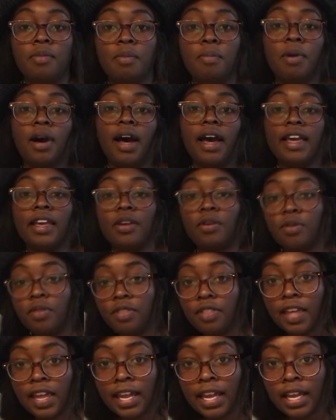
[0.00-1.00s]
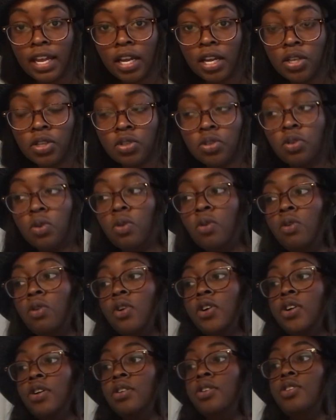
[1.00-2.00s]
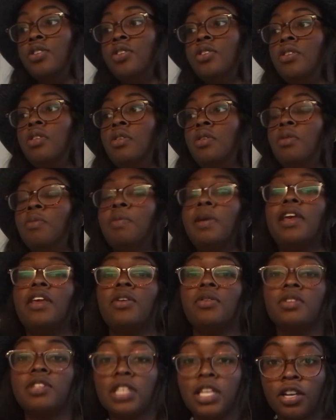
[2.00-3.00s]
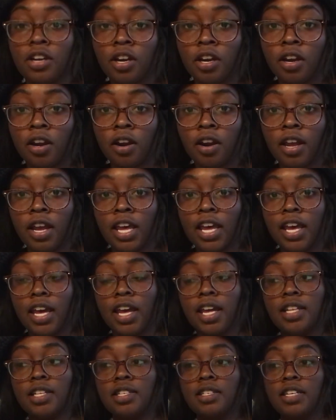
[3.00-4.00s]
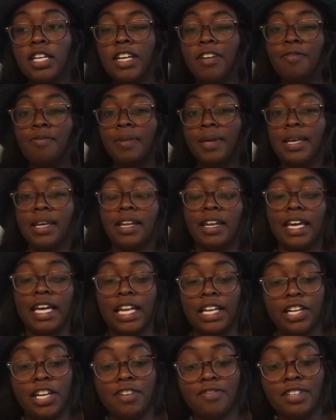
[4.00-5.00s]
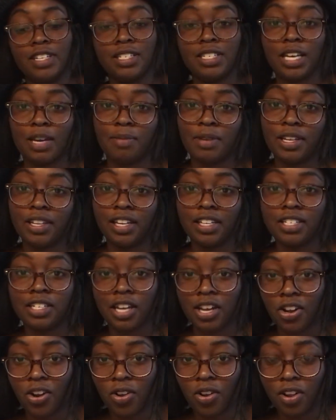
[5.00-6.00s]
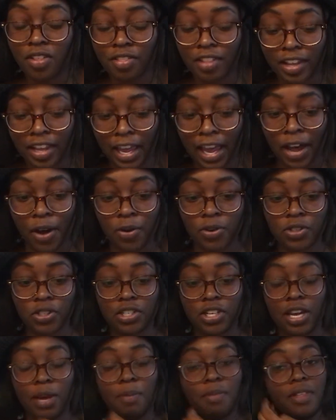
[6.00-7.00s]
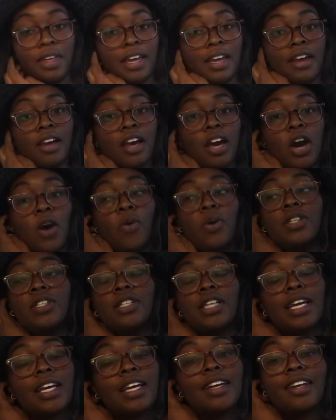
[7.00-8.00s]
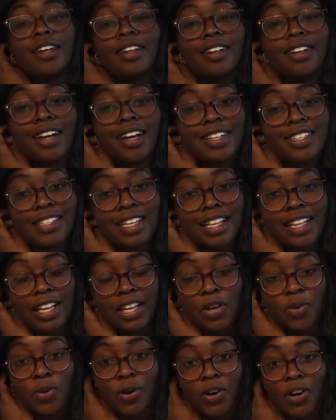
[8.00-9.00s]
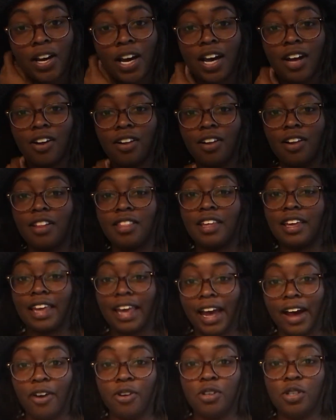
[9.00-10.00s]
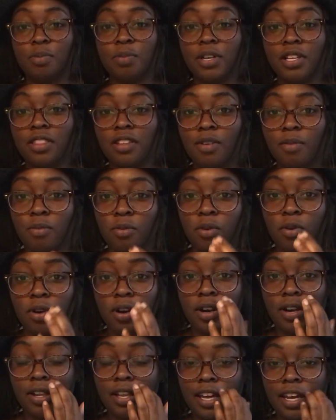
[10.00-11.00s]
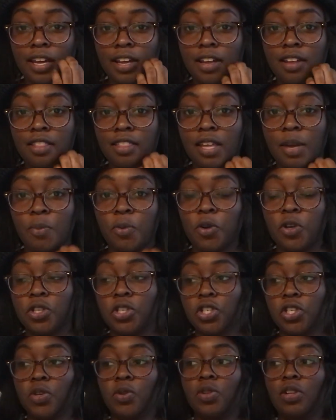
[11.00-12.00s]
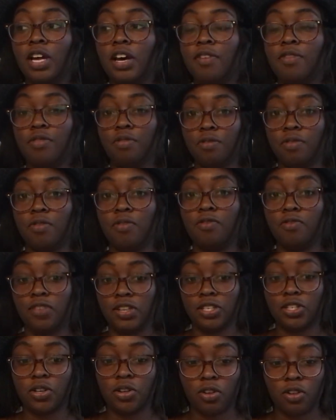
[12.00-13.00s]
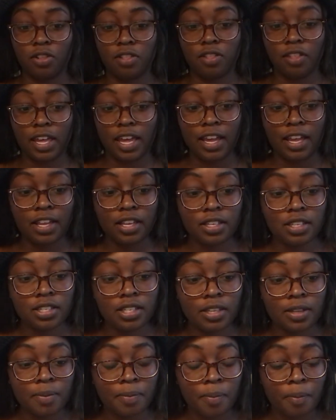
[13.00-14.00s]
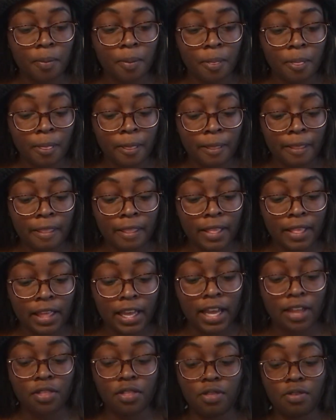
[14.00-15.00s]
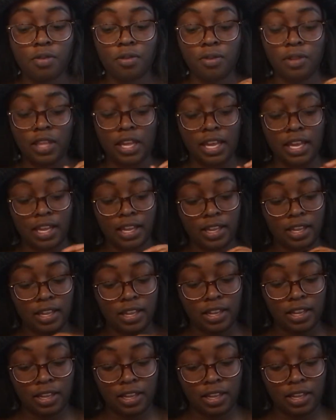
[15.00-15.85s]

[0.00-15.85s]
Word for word: buy you things or to make you dinner, instead of being like lovey-dovey, let's cuddle on the couch type thing. Which, like, not saying that you won't cuddle on the couch, but they're more like, they more show love through physical things and through like